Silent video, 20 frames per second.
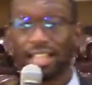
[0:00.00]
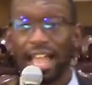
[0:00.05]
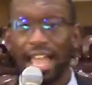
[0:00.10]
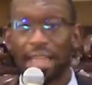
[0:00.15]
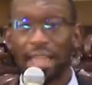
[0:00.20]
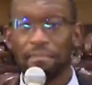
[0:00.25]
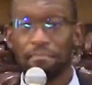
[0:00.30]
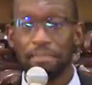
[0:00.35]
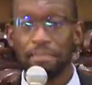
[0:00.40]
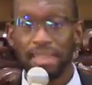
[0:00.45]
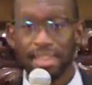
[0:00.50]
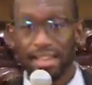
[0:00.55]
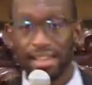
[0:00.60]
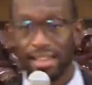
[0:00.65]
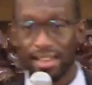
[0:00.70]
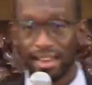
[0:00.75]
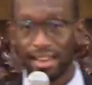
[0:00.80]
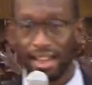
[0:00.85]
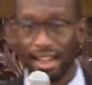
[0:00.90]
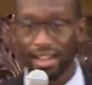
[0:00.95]
a
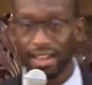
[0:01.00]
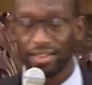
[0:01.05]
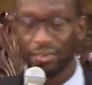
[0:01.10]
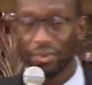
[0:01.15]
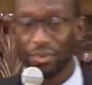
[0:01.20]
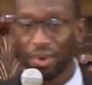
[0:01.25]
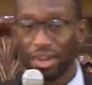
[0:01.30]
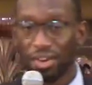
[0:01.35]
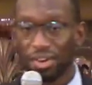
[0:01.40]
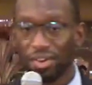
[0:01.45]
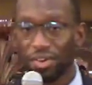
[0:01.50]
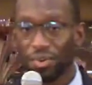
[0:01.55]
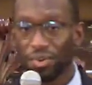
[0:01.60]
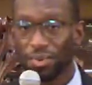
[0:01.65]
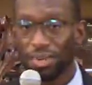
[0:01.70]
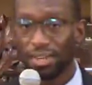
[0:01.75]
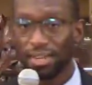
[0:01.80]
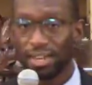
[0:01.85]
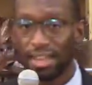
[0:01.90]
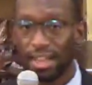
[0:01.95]
Midianite, one who
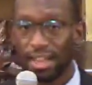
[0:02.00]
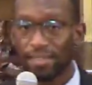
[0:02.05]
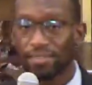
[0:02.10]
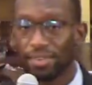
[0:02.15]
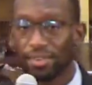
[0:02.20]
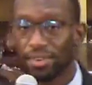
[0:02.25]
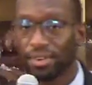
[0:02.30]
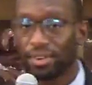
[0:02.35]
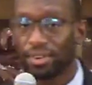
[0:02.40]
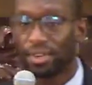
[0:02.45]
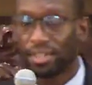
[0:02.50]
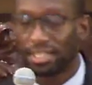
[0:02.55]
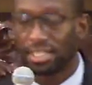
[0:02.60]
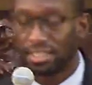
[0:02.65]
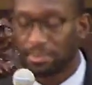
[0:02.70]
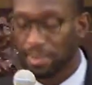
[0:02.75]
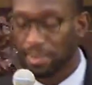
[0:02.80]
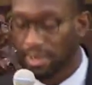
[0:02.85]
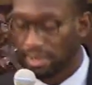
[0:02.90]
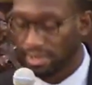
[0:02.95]
would never
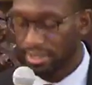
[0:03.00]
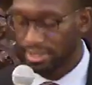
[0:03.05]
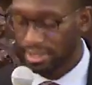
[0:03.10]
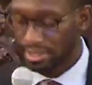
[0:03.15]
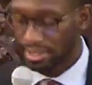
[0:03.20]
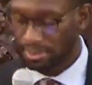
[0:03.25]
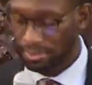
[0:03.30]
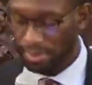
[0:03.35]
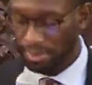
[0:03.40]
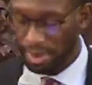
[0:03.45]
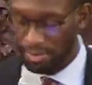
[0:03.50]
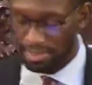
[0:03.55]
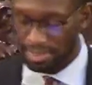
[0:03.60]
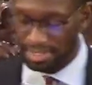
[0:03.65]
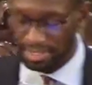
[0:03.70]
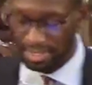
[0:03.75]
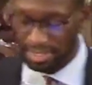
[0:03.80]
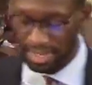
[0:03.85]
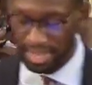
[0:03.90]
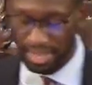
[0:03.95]
experience this
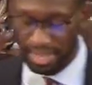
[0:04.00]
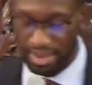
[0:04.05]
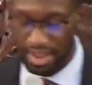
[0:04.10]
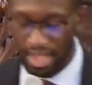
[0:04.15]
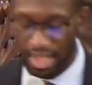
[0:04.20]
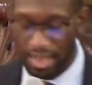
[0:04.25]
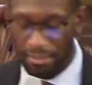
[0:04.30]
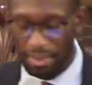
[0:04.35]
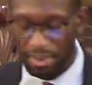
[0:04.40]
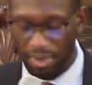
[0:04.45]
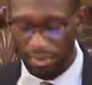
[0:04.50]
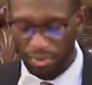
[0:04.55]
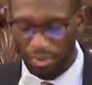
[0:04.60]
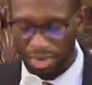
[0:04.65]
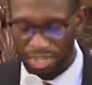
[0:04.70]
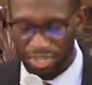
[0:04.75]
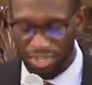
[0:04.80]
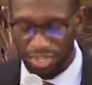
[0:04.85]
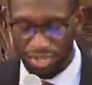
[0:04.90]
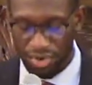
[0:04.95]
promised land, but
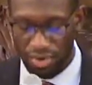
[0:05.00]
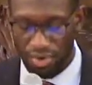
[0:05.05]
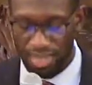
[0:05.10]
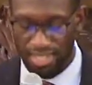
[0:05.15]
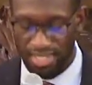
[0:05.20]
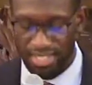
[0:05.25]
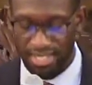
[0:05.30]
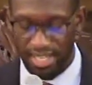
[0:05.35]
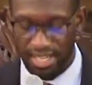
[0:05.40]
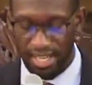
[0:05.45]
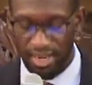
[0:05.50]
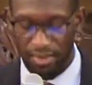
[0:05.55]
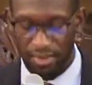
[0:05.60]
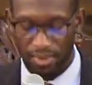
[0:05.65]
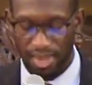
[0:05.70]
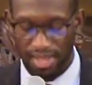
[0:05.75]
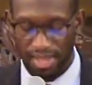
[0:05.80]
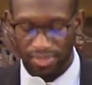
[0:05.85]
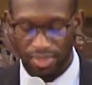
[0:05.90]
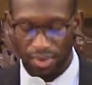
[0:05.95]
rejoice
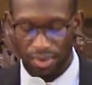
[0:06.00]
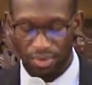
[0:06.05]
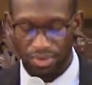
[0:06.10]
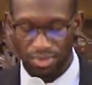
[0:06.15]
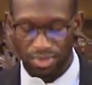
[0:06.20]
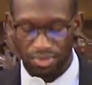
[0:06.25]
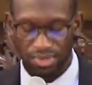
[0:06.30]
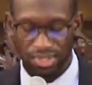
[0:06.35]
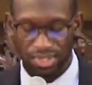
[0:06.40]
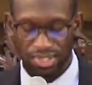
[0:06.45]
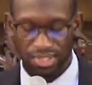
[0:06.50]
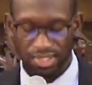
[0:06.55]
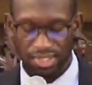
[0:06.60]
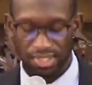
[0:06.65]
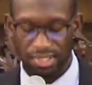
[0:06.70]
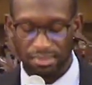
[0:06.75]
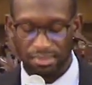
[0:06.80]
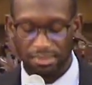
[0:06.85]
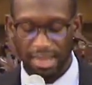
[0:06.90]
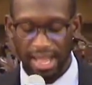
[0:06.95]
anyway. Those who
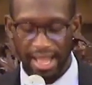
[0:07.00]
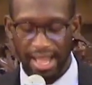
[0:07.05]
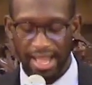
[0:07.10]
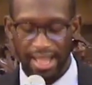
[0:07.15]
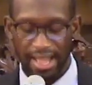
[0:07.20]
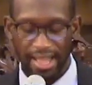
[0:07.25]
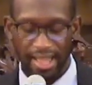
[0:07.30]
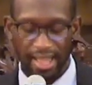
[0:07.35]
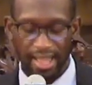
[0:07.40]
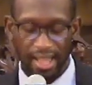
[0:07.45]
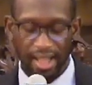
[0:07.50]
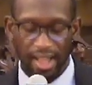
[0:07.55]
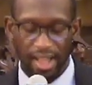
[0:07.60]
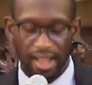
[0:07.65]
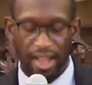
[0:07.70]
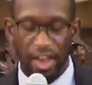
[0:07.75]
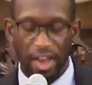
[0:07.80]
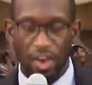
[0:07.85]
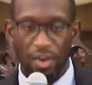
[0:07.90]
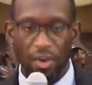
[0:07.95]
stood by
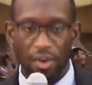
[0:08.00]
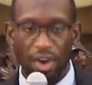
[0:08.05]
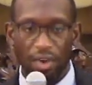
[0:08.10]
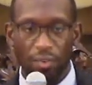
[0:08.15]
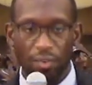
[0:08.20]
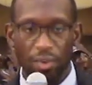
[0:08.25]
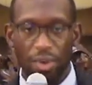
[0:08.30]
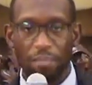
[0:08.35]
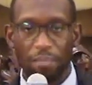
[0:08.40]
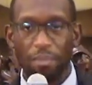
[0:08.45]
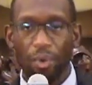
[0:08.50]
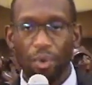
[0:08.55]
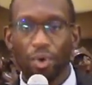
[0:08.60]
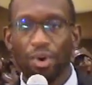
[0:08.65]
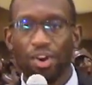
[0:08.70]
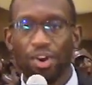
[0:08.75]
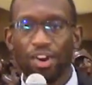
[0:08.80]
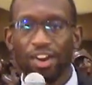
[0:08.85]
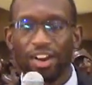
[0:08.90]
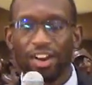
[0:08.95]
were
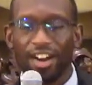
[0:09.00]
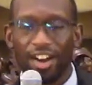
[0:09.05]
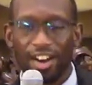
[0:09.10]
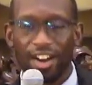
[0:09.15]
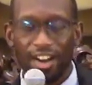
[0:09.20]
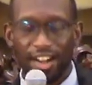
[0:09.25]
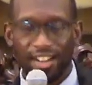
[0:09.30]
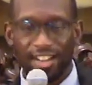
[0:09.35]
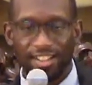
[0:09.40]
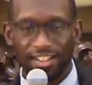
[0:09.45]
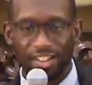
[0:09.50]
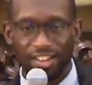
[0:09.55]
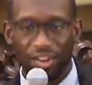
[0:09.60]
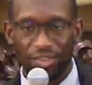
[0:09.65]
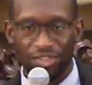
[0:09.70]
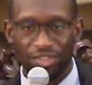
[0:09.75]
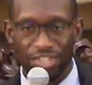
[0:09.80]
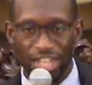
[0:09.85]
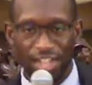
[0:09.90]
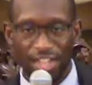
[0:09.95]
more, you
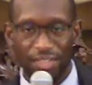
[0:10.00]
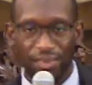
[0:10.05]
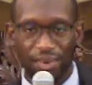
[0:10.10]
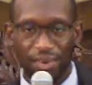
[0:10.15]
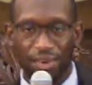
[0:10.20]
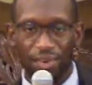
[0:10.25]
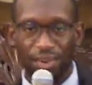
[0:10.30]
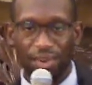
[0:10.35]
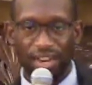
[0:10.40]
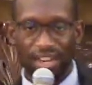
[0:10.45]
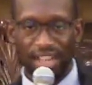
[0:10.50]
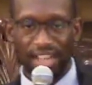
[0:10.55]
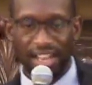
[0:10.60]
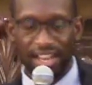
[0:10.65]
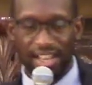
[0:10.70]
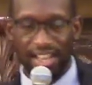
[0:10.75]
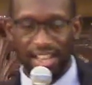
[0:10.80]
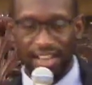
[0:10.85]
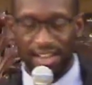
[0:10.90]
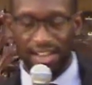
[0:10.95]
know, Jethro
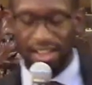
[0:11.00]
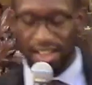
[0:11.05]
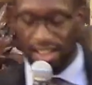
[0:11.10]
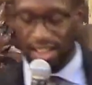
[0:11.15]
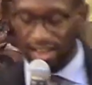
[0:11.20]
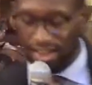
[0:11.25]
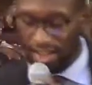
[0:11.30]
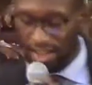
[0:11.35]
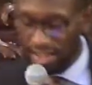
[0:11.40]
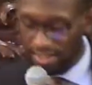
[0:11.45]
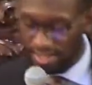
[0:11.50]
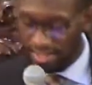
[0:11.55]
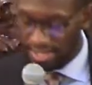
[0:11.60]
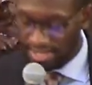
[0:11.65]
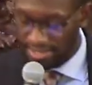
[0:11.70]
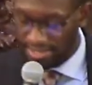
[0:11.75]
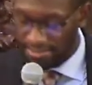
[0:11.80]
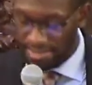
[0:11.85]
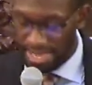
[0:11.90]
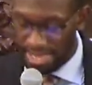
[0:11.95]
and
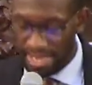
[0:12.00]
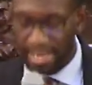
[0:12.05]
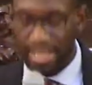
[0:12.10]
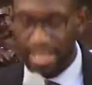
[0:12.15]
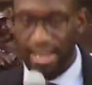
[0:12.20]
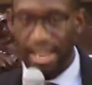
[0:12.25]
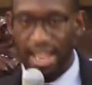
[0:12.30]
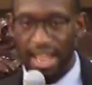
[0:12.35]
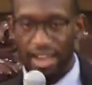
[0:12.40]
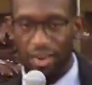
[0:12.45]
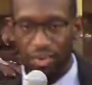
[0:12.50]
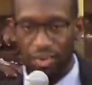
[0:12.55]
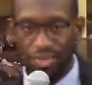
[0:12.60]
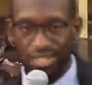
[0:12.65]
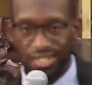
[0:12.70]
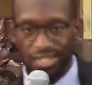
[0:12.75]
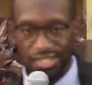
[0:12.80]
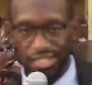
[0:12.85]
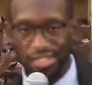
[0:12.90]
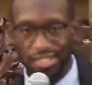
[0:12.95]
this Midianite who
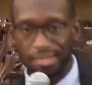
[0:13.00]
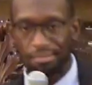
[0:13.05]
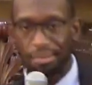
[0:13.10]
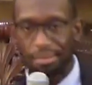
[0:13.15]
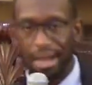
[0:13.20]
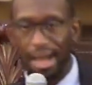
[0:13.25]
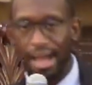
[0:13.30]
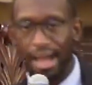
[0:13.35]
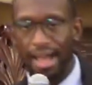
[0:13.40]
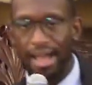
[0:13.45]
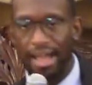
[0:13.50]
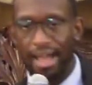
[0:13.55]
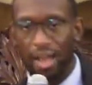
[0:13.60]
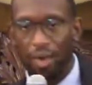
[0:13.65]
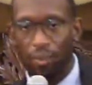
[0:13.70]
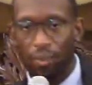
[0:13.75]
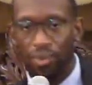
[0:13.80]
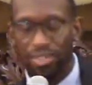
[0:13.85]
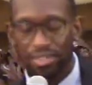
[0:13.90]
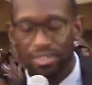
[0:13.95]
stood by
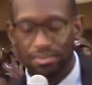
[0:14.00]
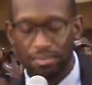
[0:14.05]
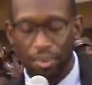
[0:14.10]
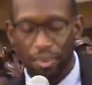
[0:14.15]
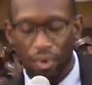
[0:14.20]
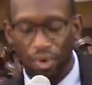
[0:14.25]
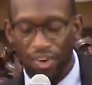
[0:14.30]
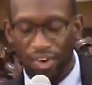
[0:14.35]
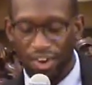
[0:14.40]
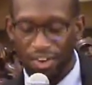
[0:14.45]
was more